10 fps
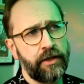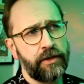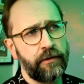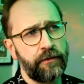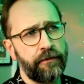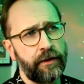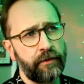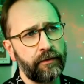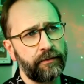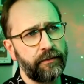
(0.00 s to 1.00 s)
to
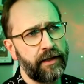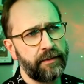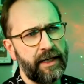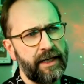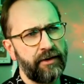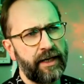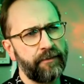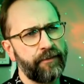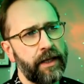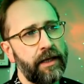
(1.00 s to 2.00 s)
fill, there's my hair again,